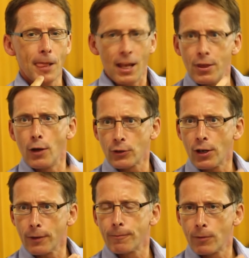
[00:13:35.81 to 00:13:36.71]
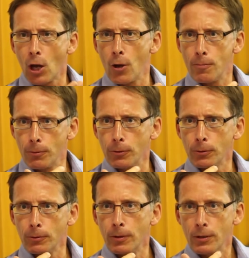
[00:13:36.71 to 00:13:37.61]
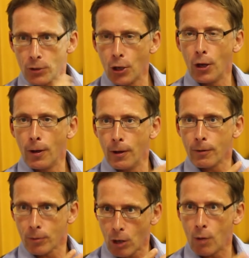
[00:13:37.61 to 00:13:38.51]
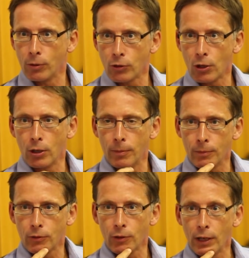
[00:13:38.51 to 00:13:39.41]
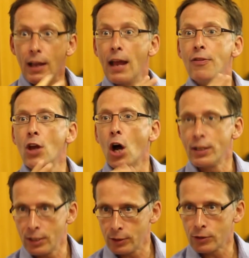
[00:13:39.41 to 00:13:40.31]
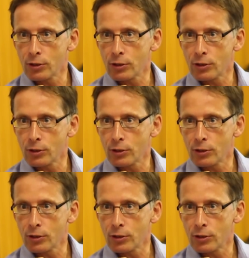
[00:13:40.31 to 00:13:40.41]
in those kind of global terms, in the ideal